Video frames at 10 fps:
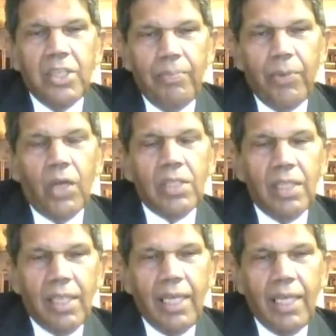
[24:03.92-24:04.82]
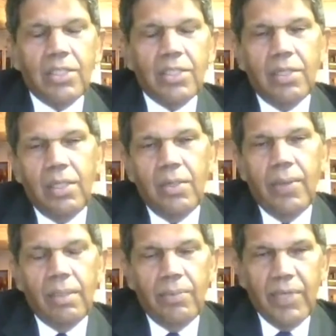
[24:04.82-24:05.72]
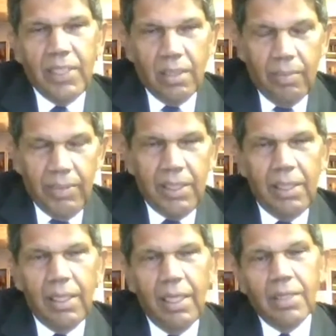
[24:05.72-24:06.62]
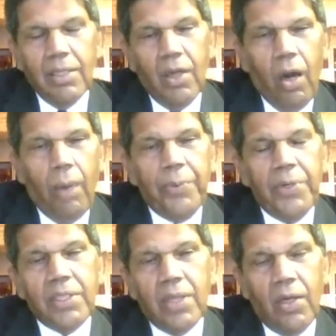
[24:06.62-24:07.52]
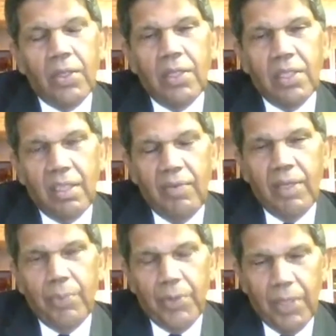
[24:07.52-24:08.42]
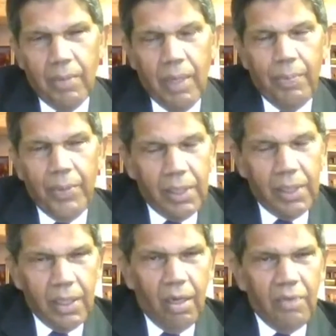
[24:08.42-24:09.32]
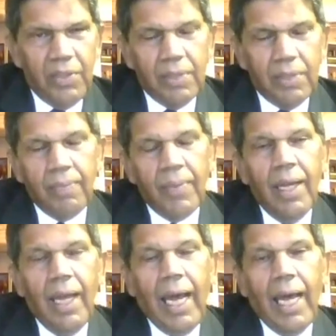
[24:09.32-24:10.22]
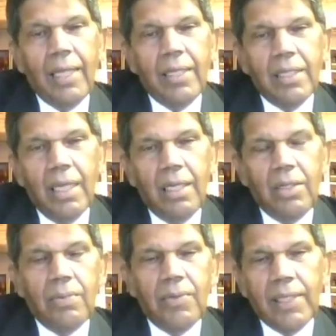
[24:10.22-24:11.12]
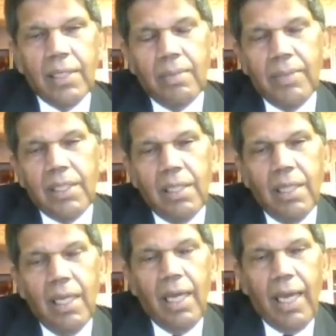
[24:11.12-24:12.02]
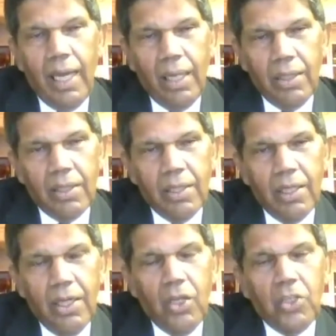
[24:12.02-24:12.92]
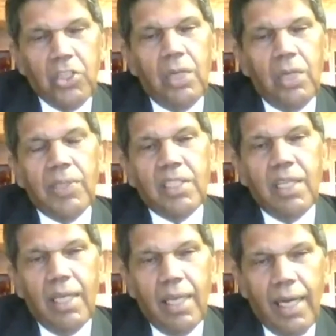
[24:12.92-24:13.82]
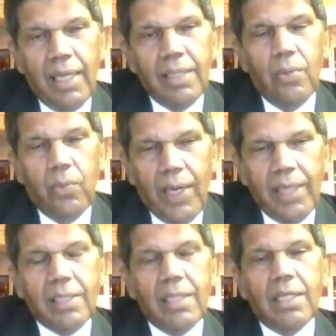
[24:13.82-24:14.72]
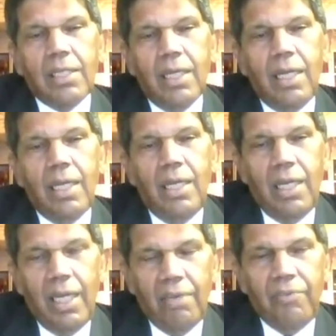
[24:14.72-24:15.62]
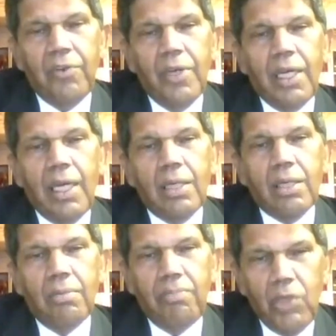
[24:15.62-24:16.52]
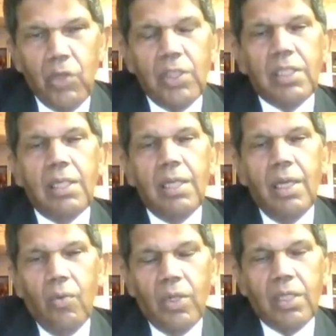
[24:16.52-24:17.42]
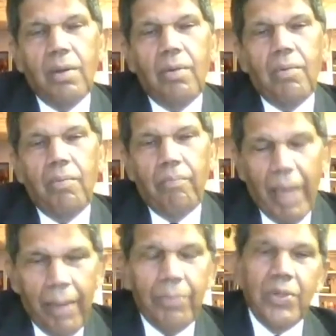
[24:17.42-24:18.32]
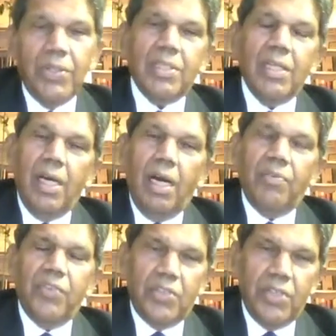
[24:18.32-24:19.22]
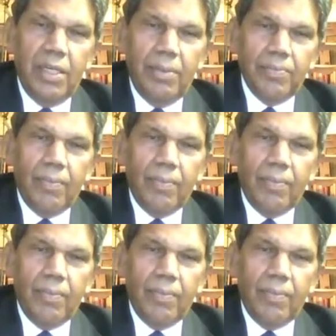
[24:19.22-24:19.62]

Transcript: brought a case to the UN Human Rights Committee that operates under the Civil and Political Covenant. And the Human Rights Committee held that she was denied the right to live in community with members of her tribe.